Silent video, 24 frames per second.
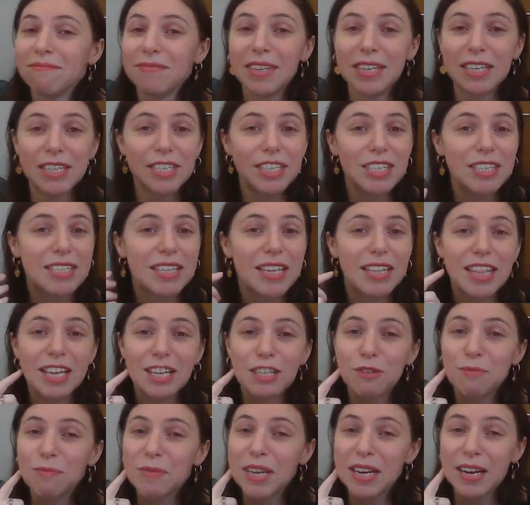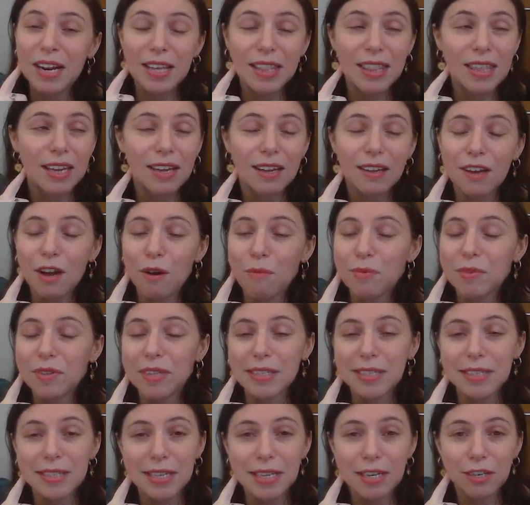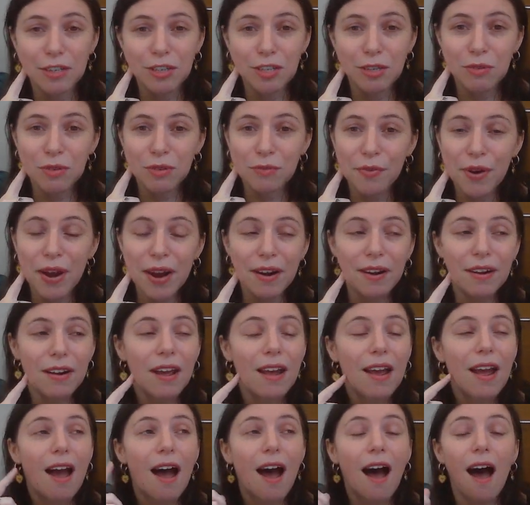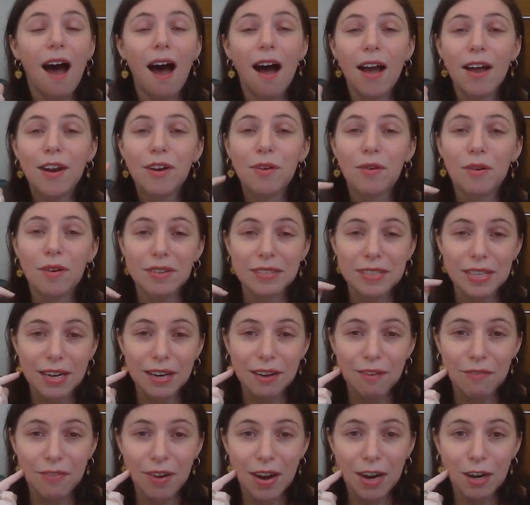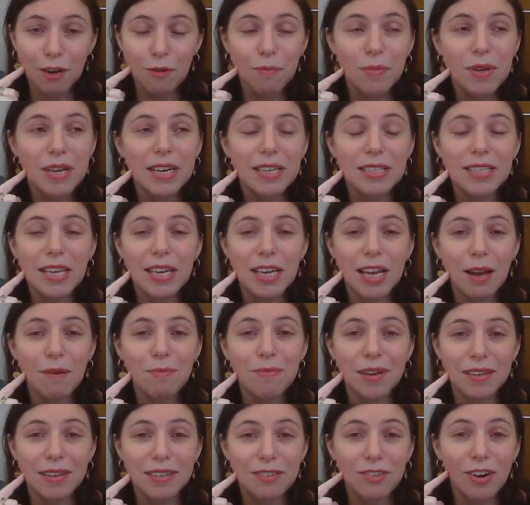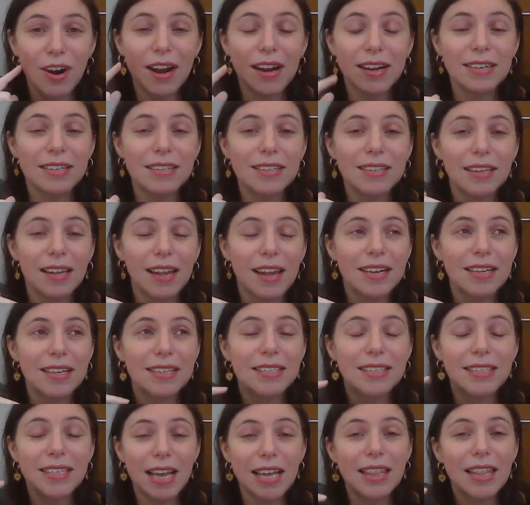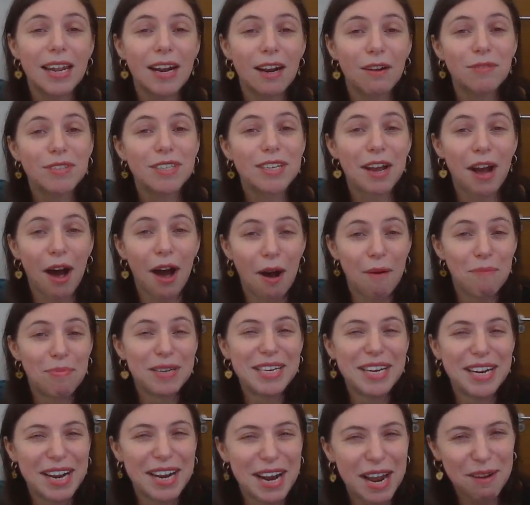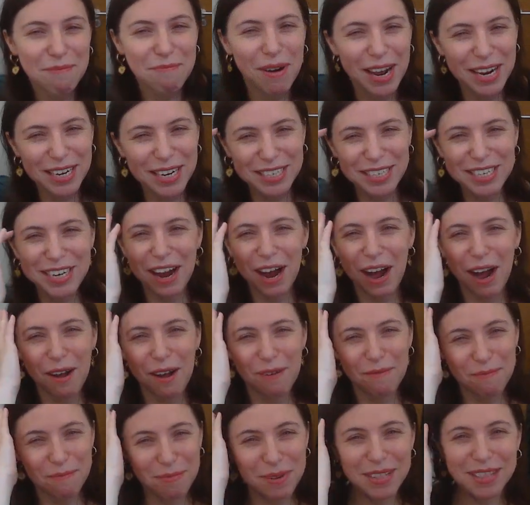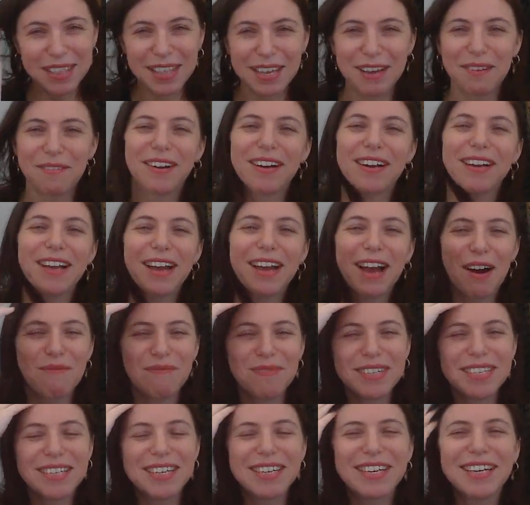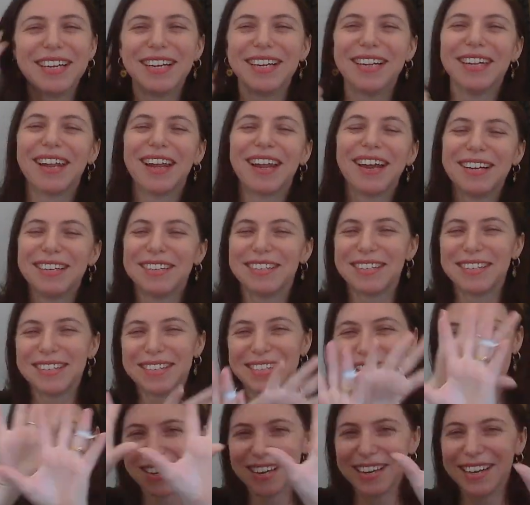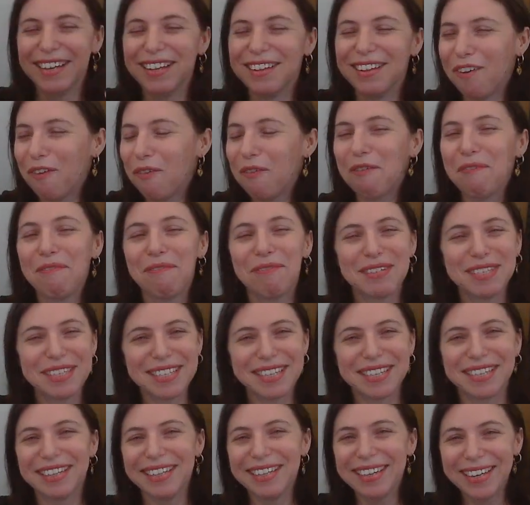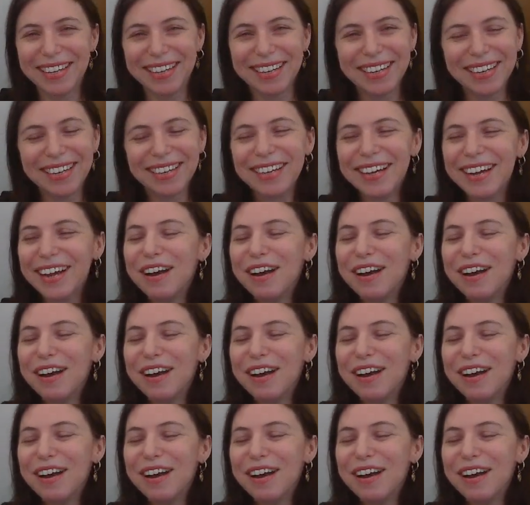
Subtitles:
She said that to me, and I think a couple days later she was fired. I knew I was getting fired because they kept on trying to say that I was incompetent at my job, but they were incompetent in just the whole facility.